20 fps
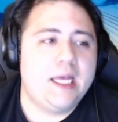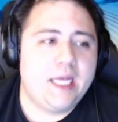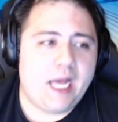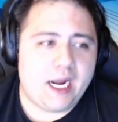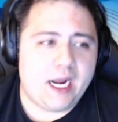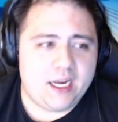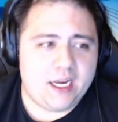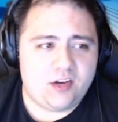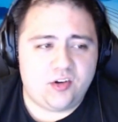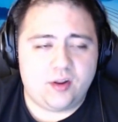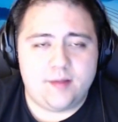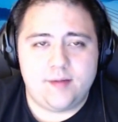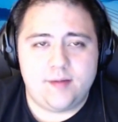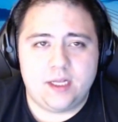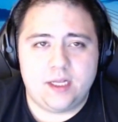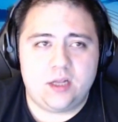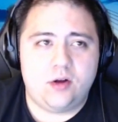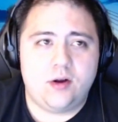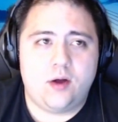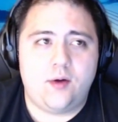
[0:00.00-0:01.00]
at HL
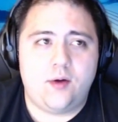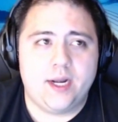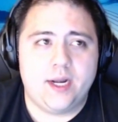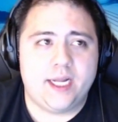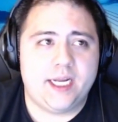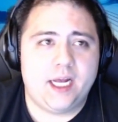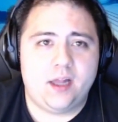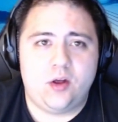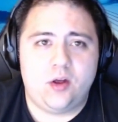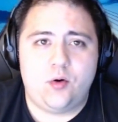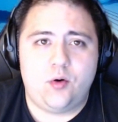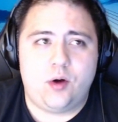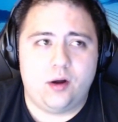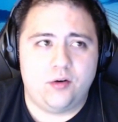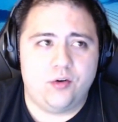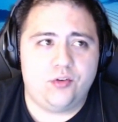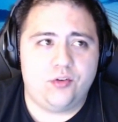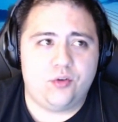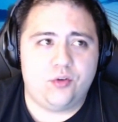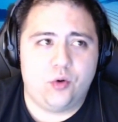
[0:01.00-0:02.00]
Living Loco and at LO
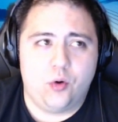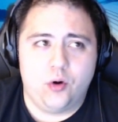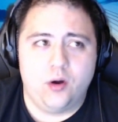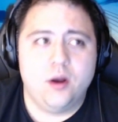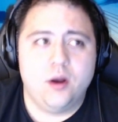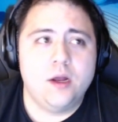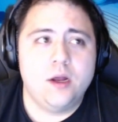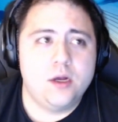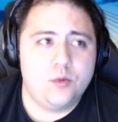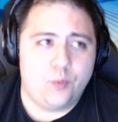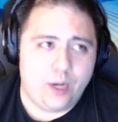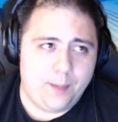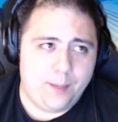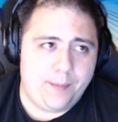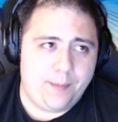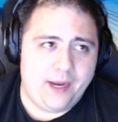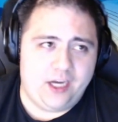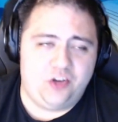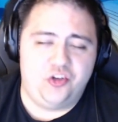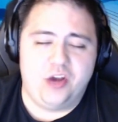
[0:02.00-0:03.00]
underscore
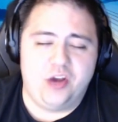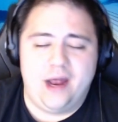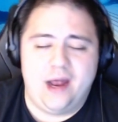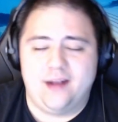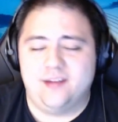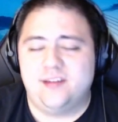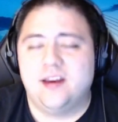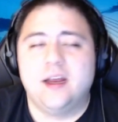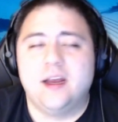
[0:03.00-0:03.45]
Winnipeg Jets.